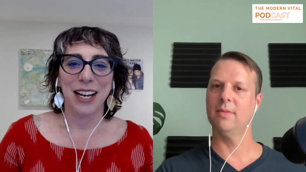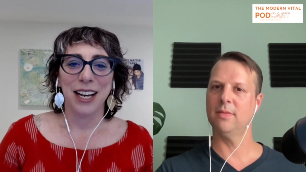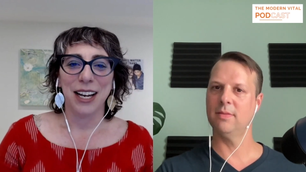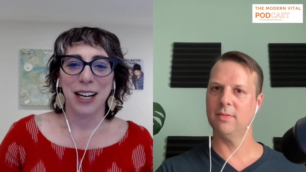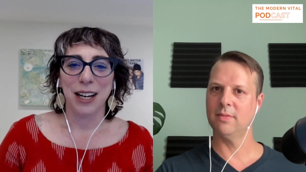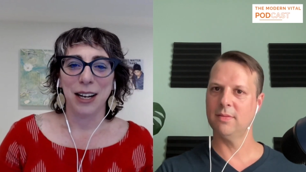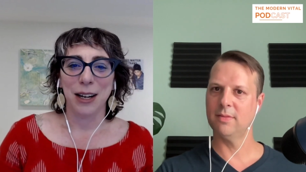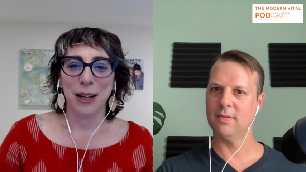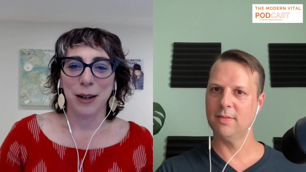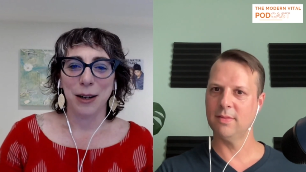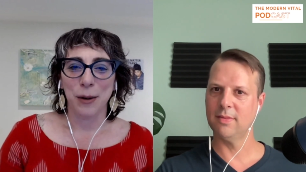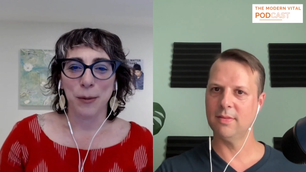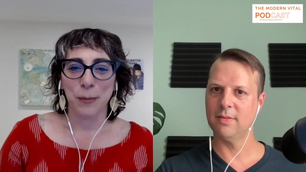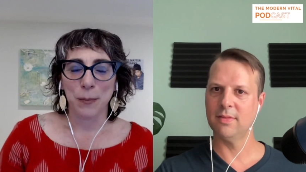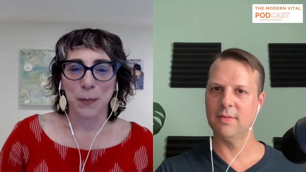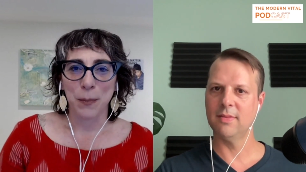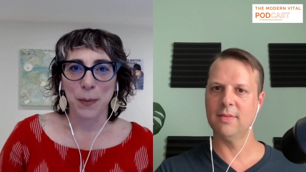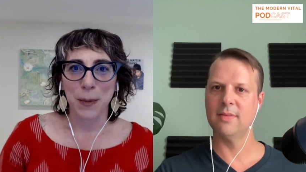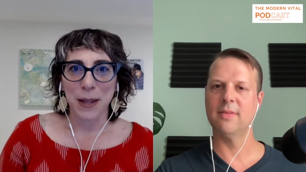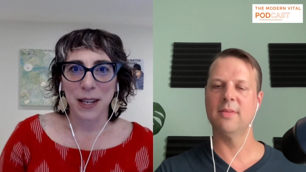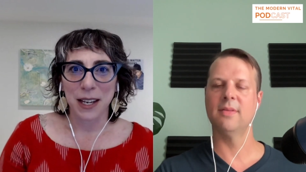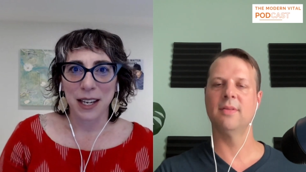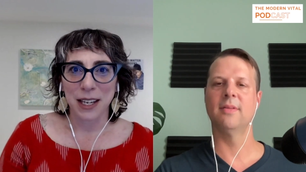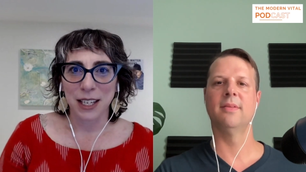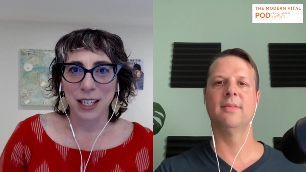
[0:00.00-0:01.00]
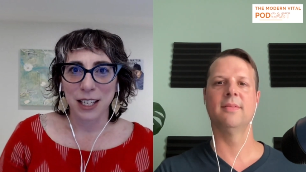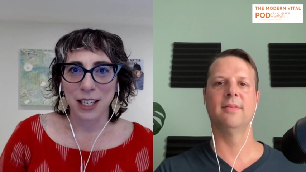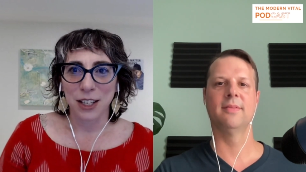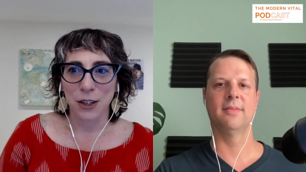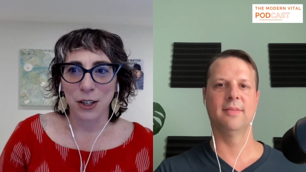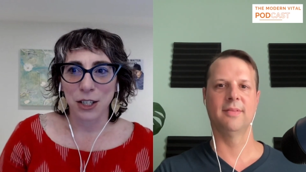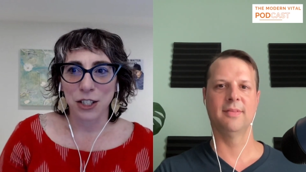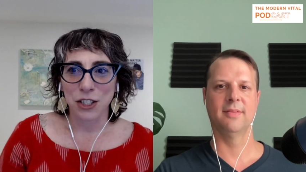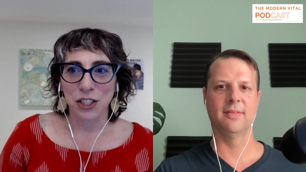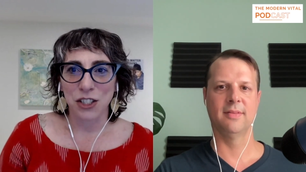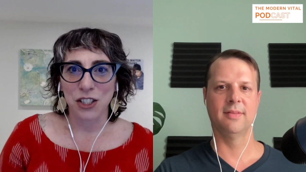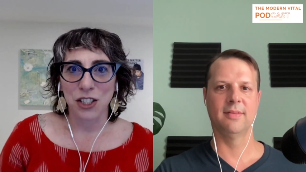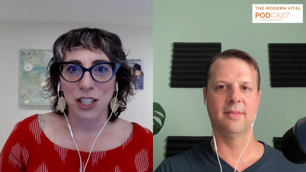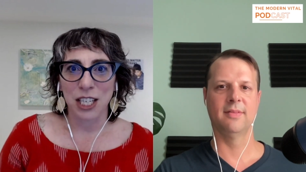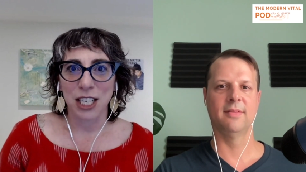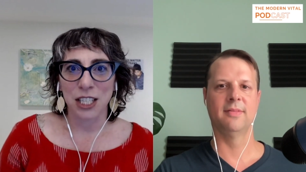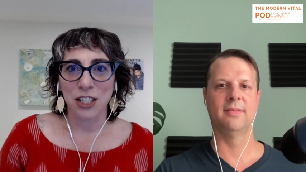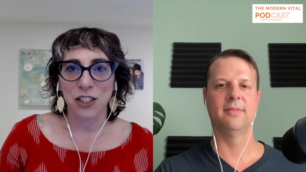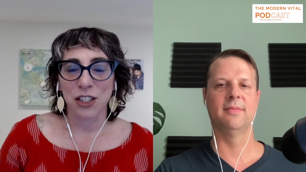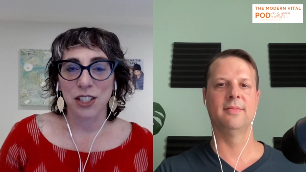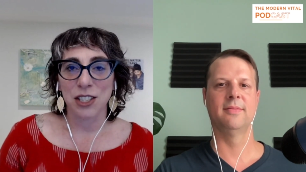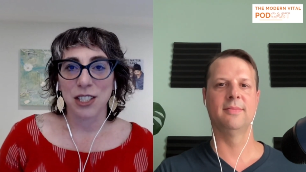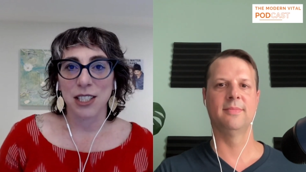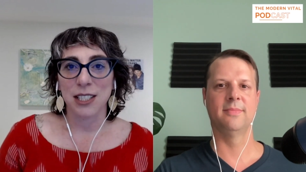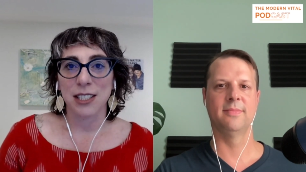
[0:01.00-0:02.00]
Speaker 1: Um, you know, it just
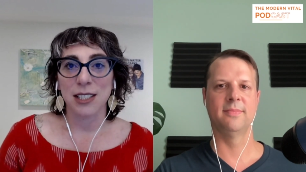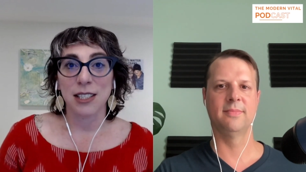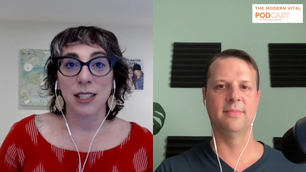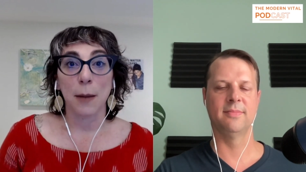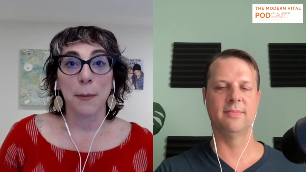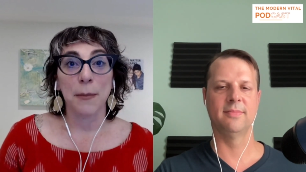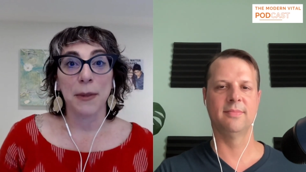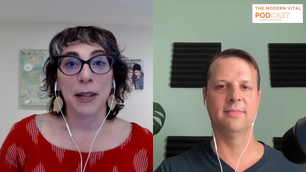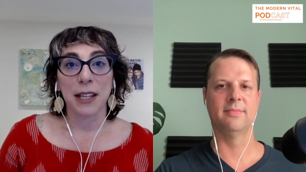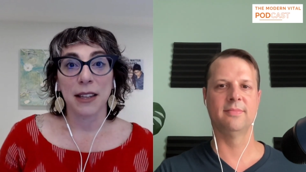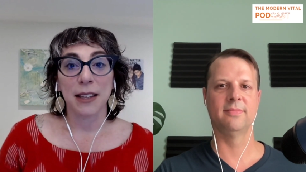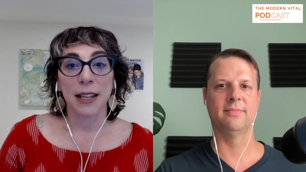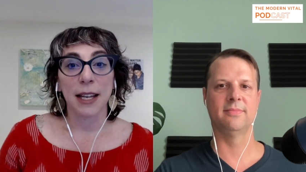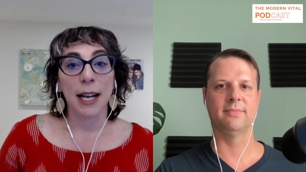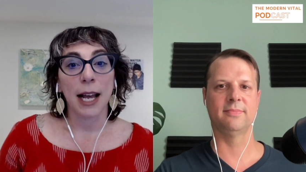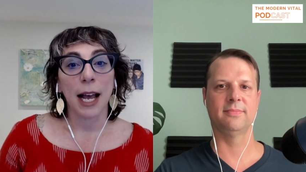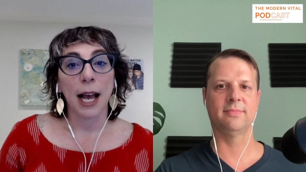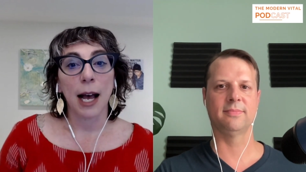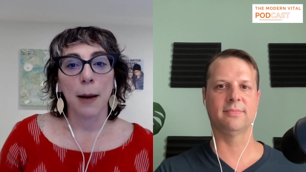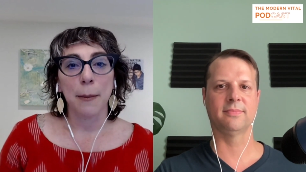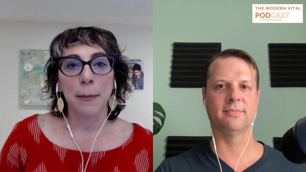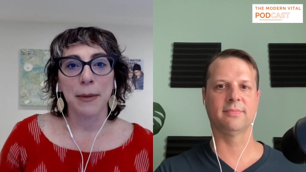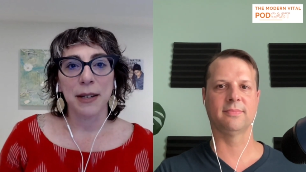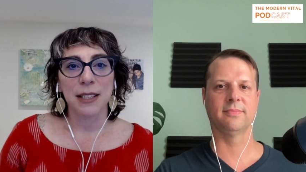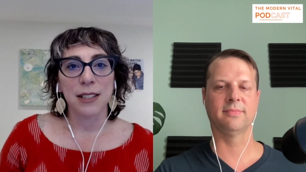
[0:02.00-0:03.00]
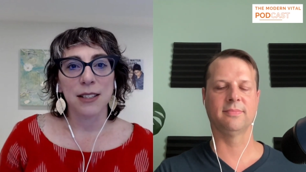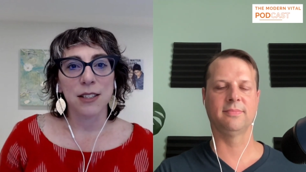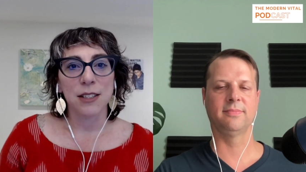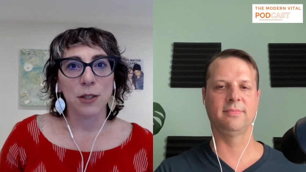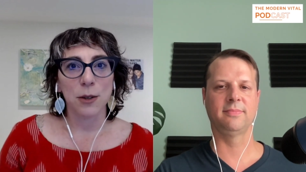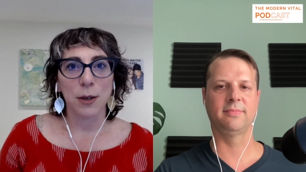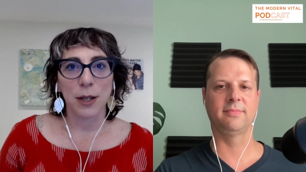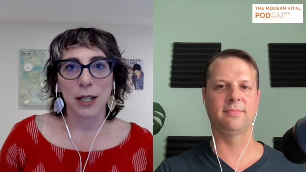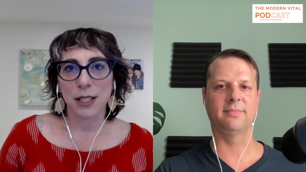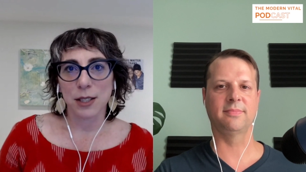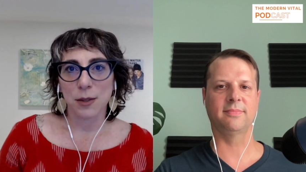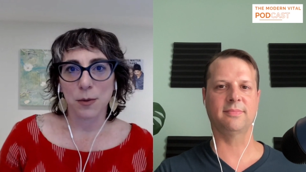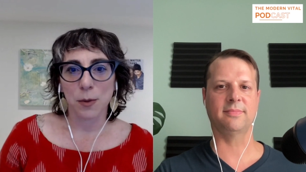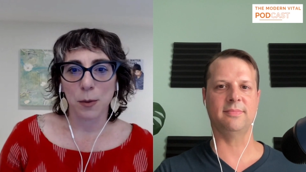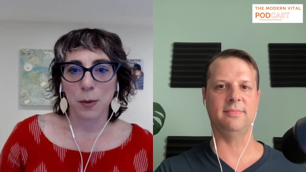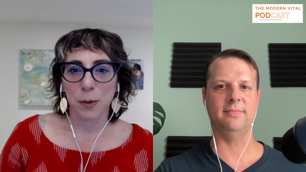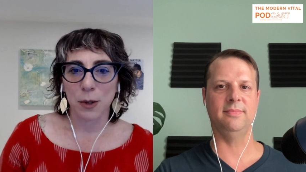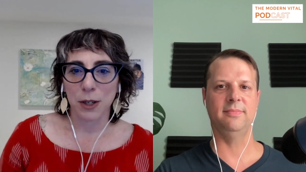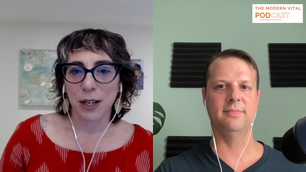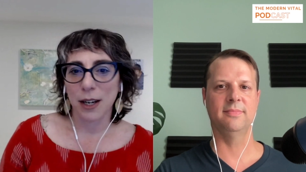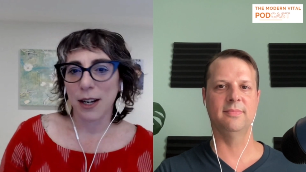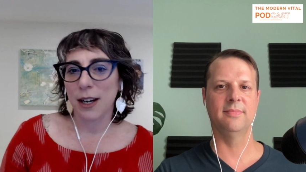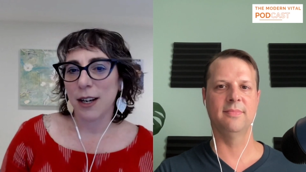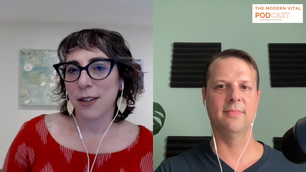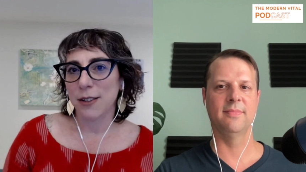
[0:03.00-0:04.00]
it just is something that happens to us when
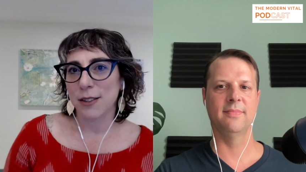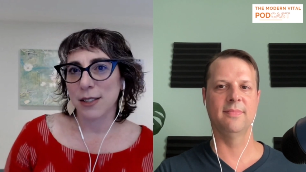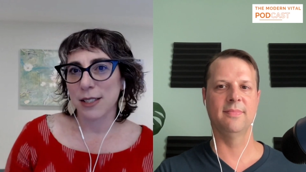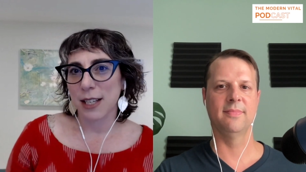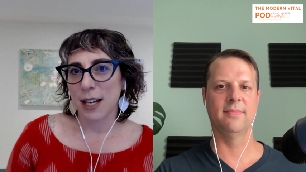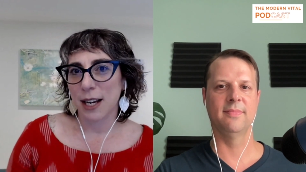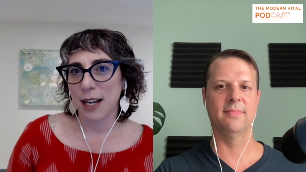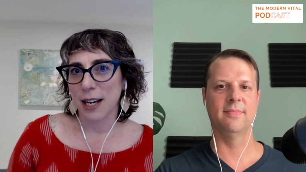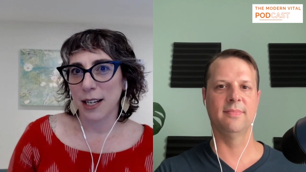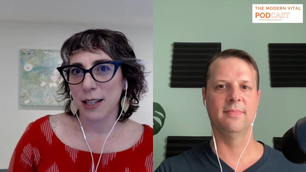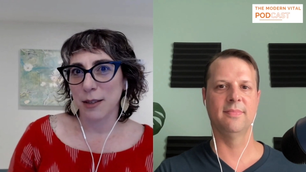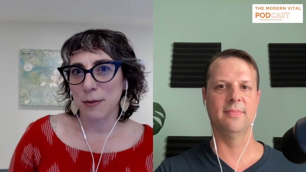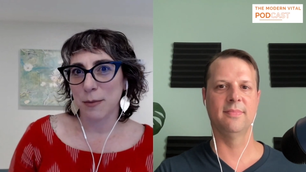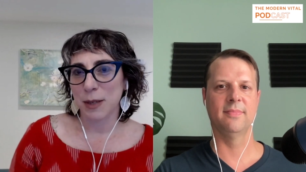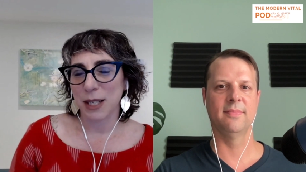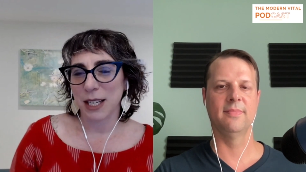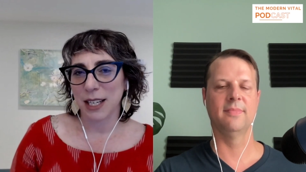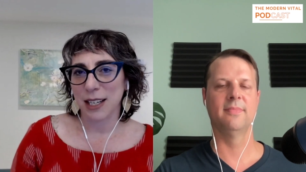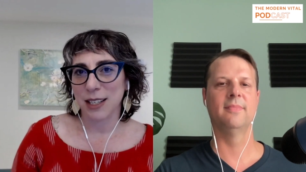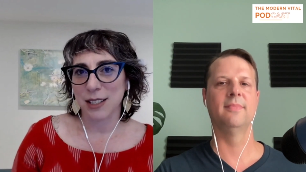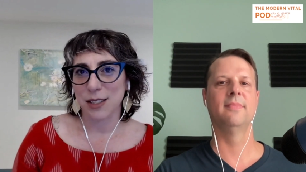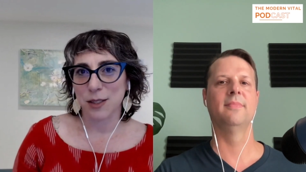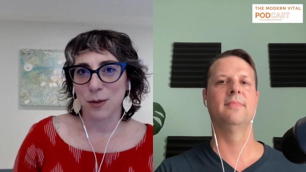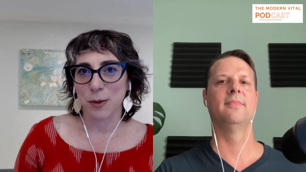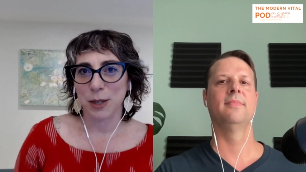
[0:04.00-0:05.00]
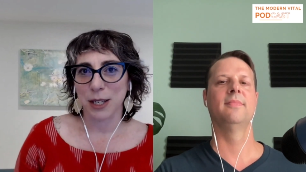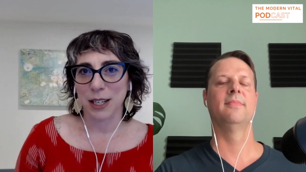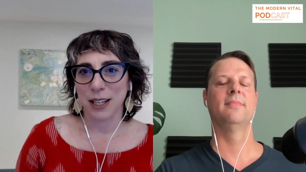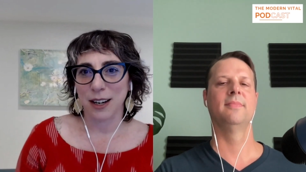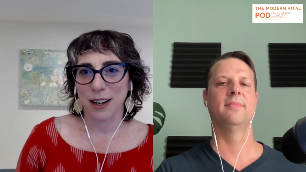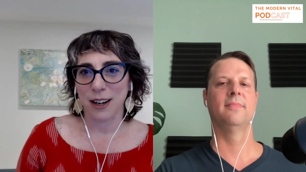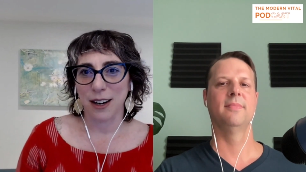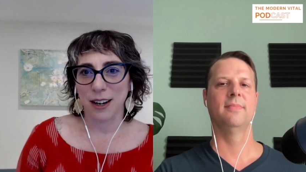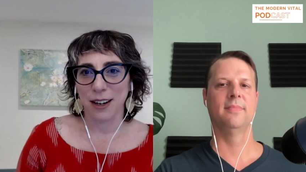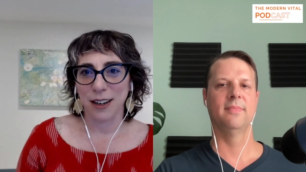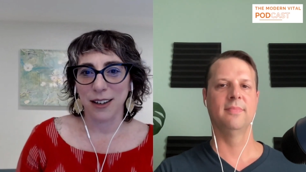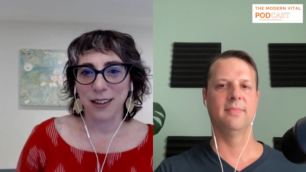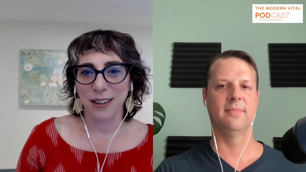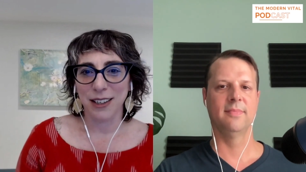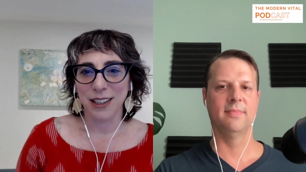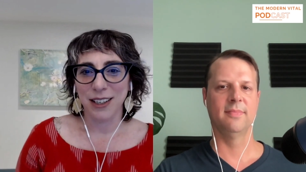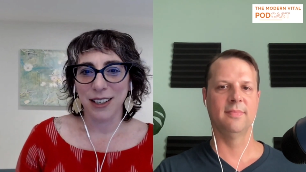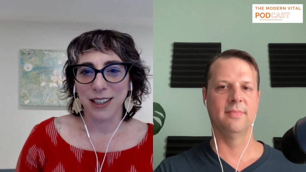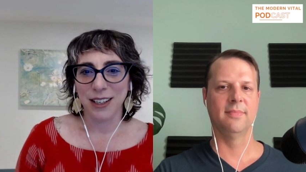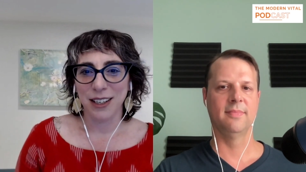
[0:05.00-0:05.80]
we're outside because we are,